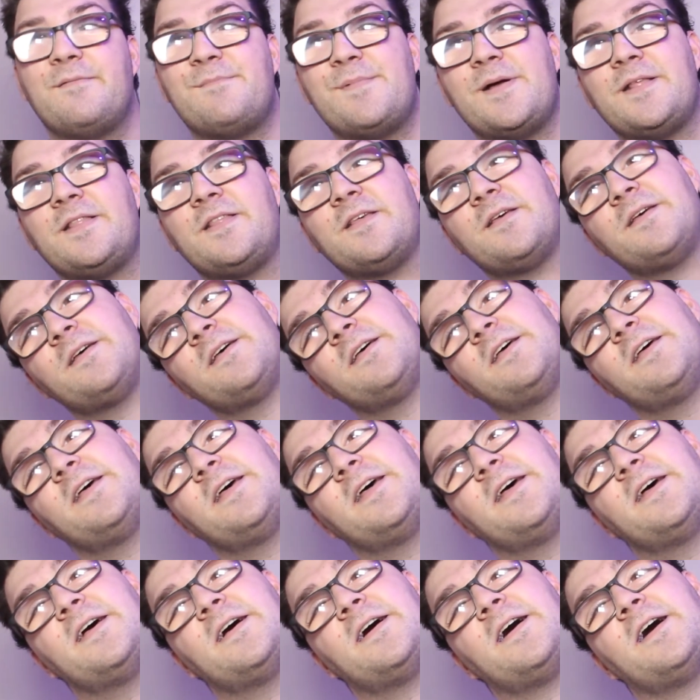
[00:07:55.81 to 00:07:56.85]
I meant to,
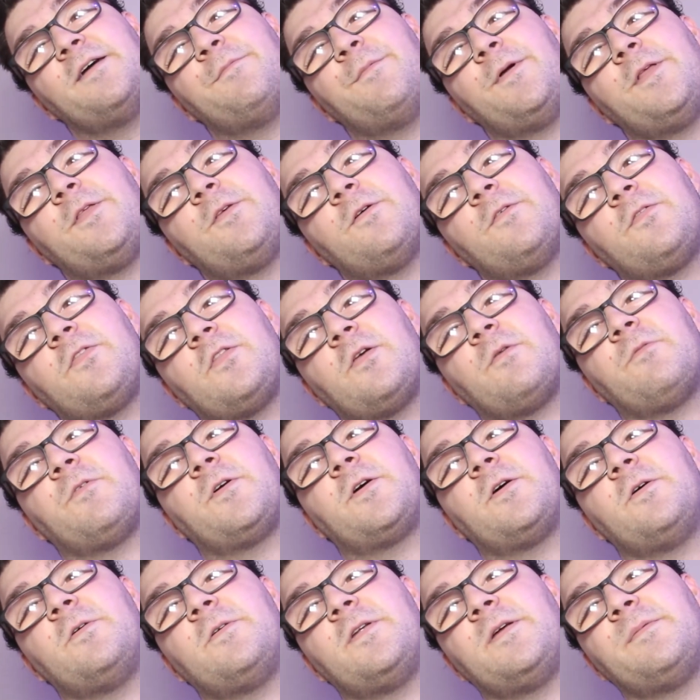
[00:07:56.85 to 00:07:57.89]
I meant to have stopped
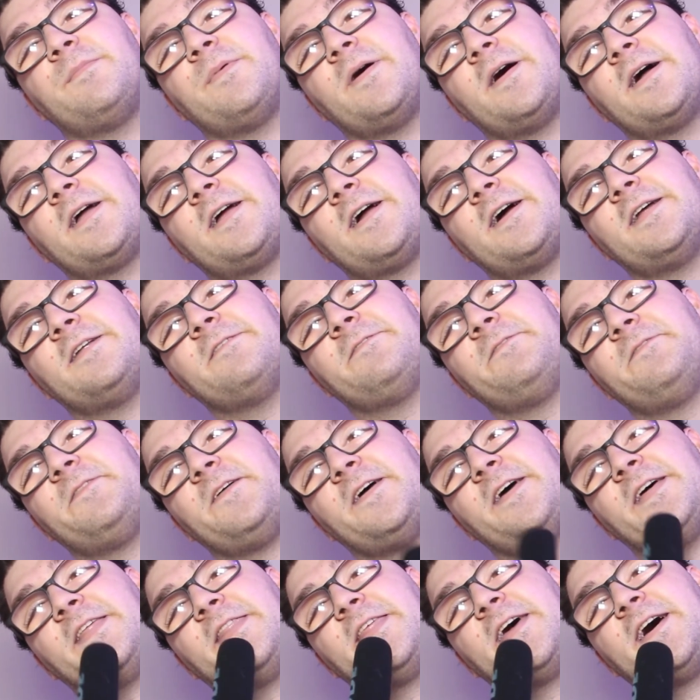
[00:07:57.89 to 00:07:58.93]
recording, but I kind of
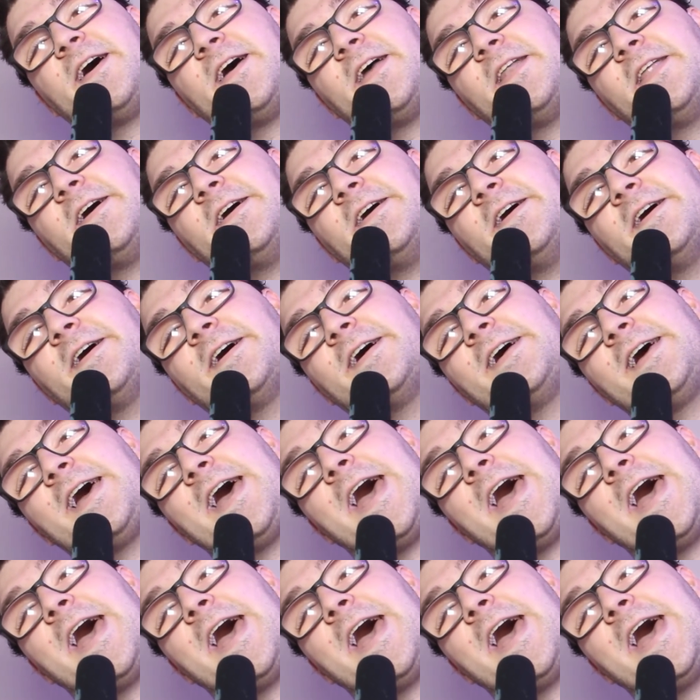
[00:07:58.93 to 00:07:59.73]
fit there. Look.